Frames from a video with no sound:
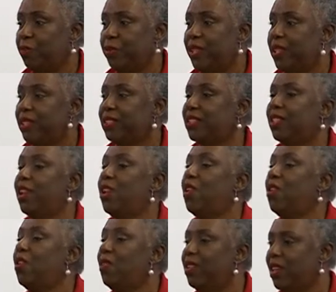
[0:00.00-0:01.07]
because
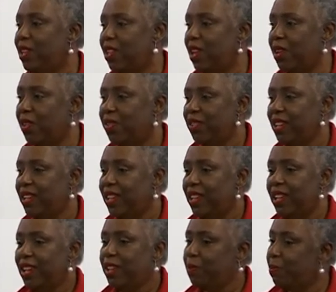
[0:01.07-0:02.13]
long ago,
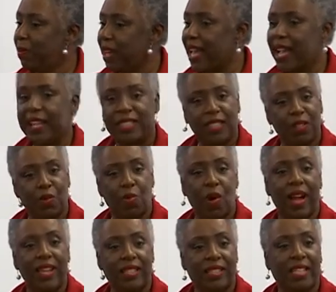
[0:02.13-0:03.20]
Blacks and
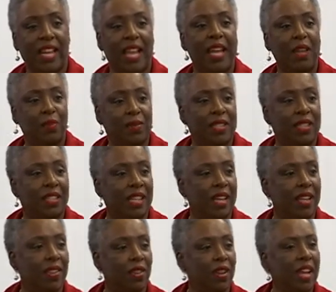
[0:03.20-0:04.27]
whites came
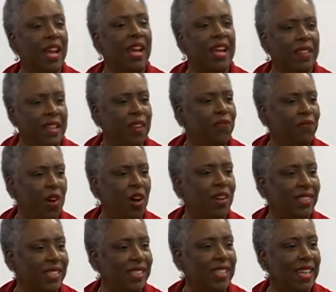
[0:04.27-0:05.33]
together. They
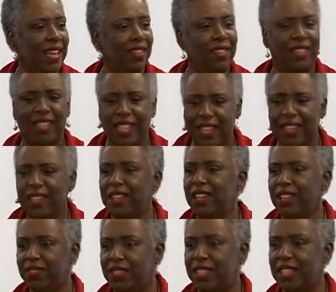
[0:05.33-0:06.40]
fought together. They
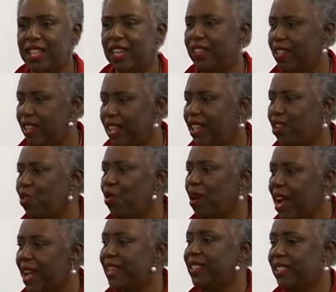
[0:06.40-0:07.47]
loved together. They
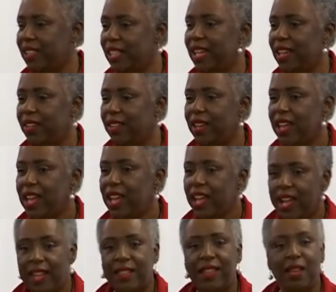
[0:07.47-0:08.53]
cried together.
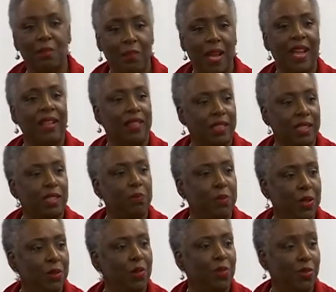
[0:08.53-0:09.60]
And they made this
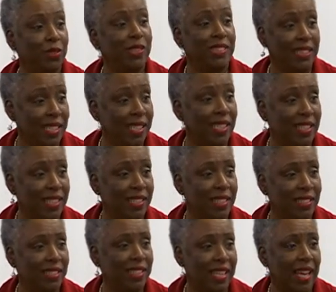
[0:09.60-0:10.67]
beautiful city
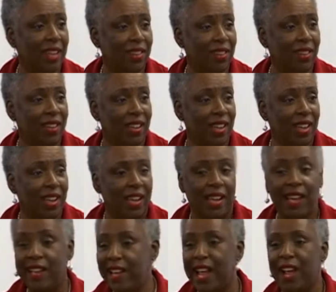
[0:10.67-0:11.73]
together.
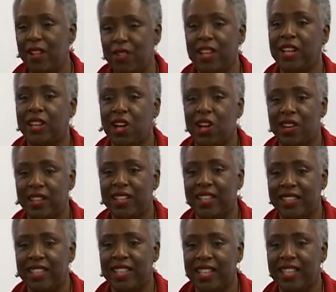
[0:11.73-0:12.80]
And now they're calling
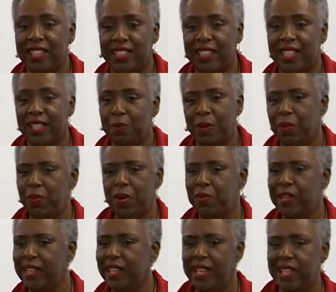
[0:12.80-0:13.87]
it the It City, but we
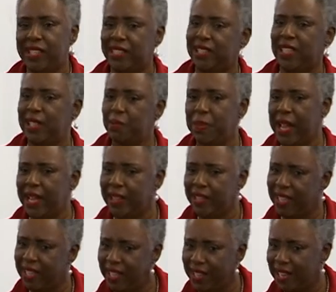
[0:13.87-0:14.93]
were the It City back
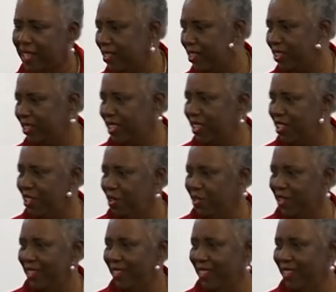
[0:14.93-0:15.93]
then. They just didn't know it.